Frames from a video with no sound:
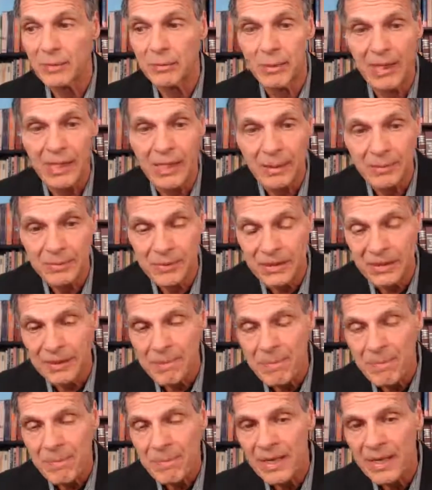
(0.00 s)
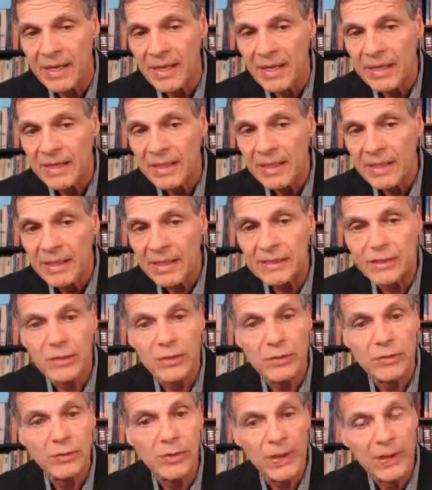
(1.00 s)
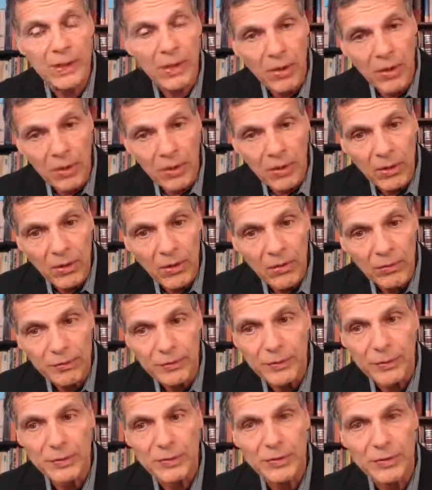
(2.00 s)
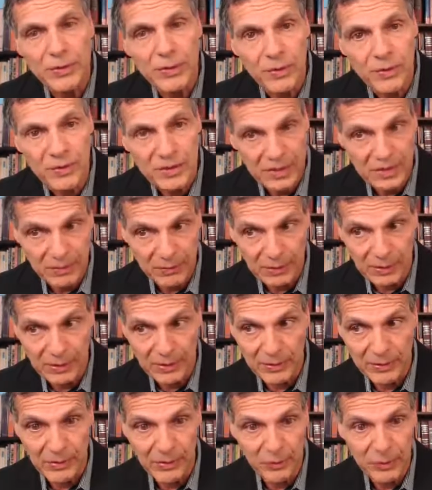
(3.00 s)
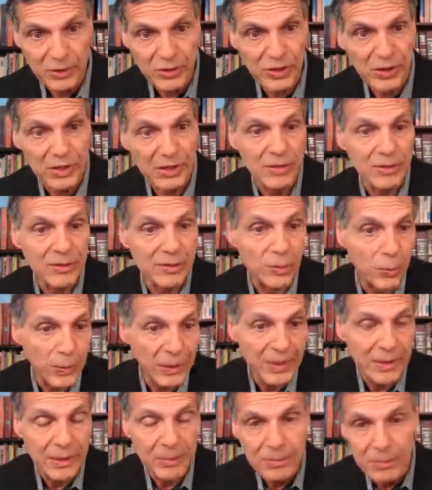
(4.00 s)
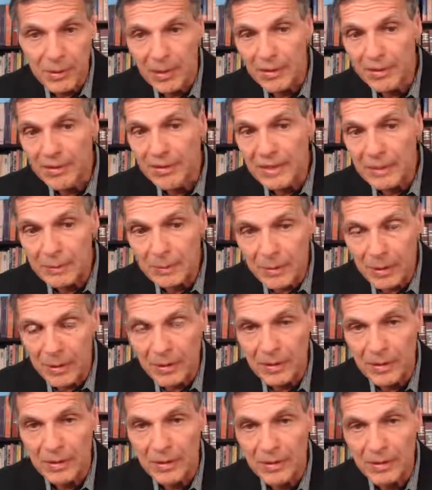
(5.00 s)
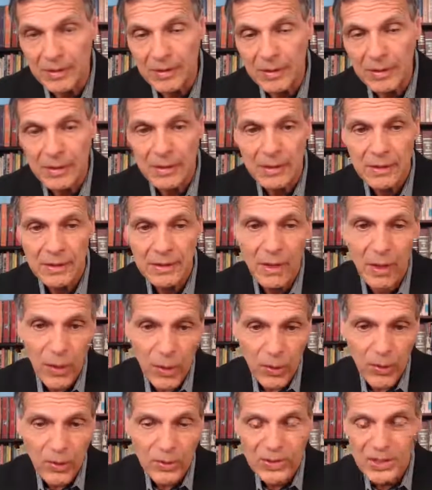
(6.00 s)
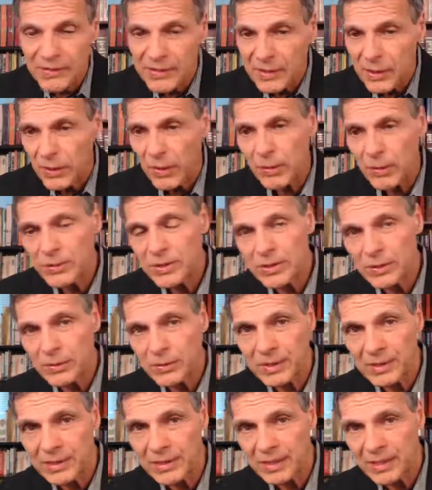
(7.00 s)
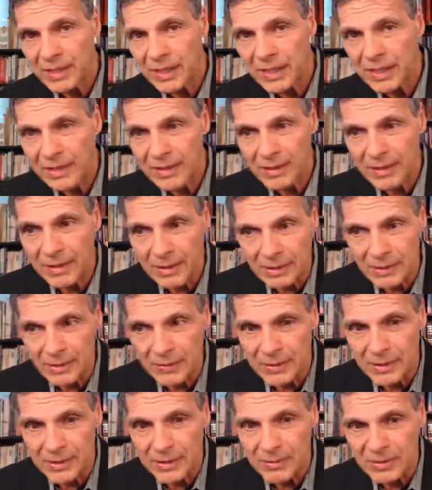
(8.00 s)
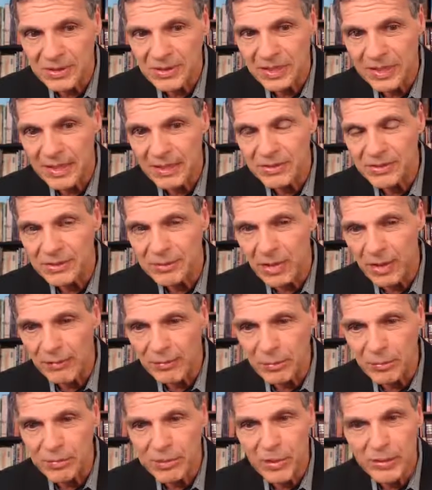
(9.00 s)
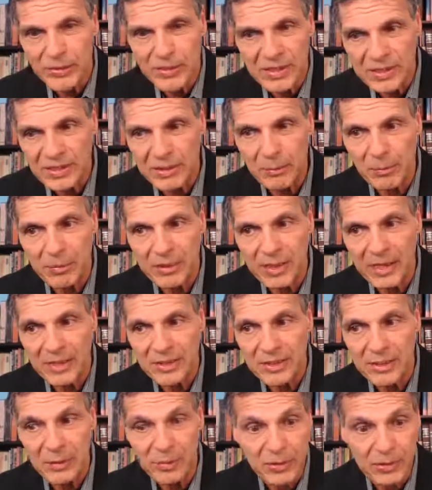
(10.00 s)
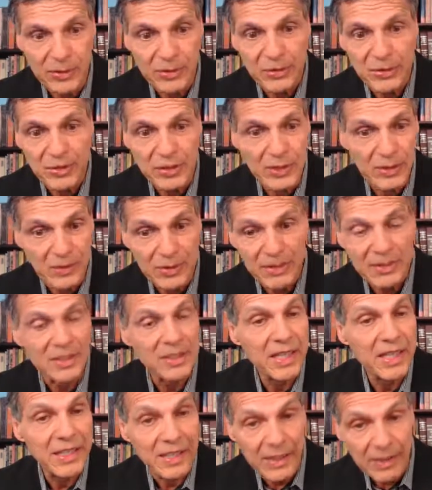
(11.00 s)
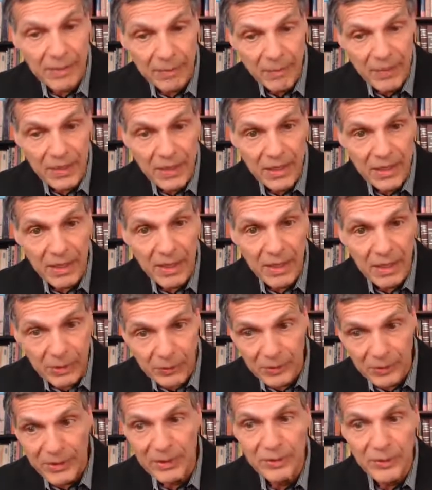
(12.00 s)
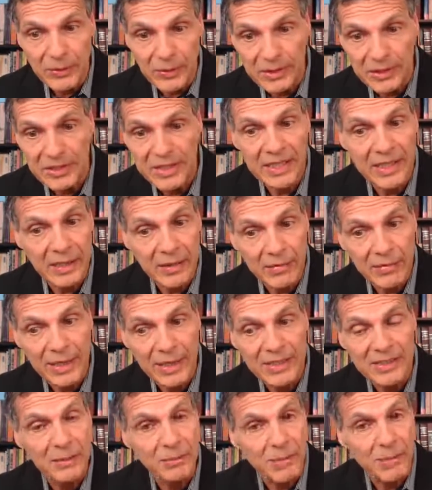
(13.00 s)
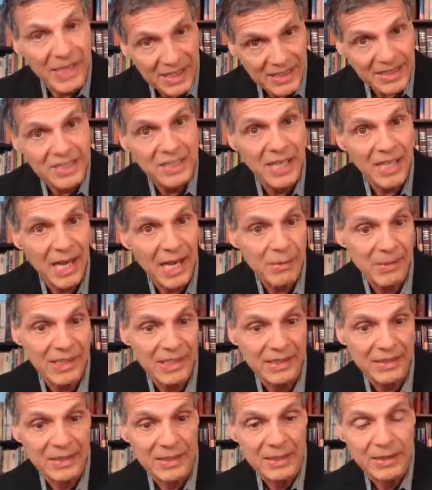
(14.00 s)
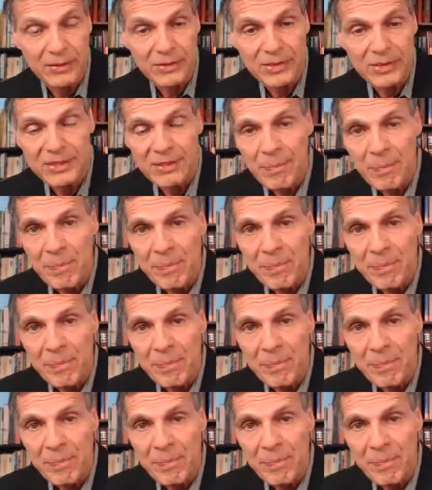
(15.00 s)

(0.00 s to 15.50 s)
biopsy, is to avoid all food sources of gluten, which include wheat, barley, bulgur, oats. Even though oats don't contain gluten themselves, they're often processed in plants that produce gluten-containing, with gluten-containing grains that may contaminate the oats.